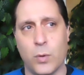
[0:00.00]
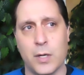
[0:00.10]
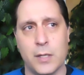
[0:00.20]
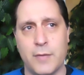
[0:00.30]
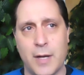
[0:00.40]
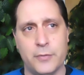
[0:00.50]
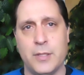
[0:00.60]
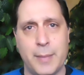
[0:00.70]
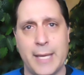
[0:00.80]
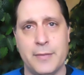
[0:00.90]
work of
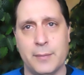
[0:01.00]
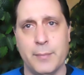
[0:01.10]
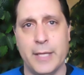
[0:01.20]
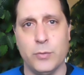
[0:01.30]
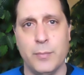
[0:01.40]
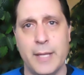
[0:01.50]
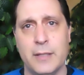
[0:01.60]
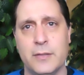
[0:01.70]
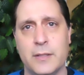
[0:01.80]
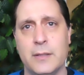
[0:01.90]
osteopathic manual
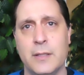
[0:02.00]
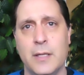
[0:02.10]
medicine,